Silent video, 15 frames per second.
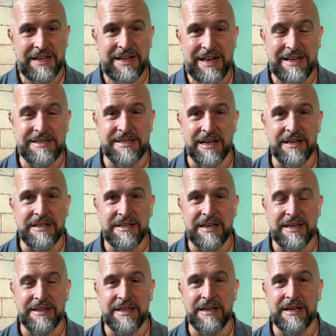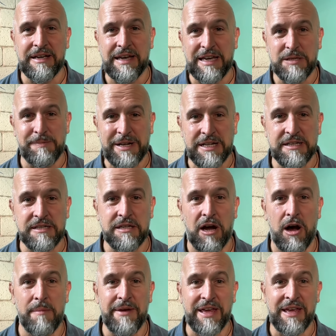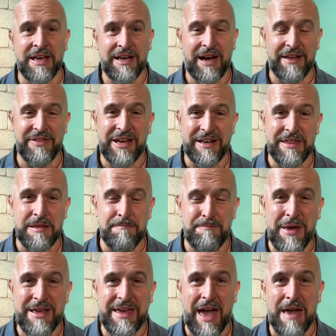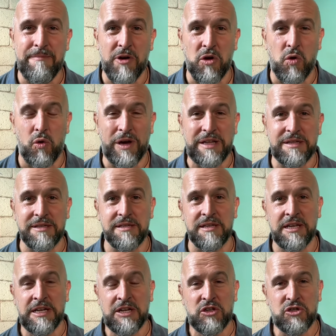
Leicester in the East Midlands Derby and then in the big game at Quinn's.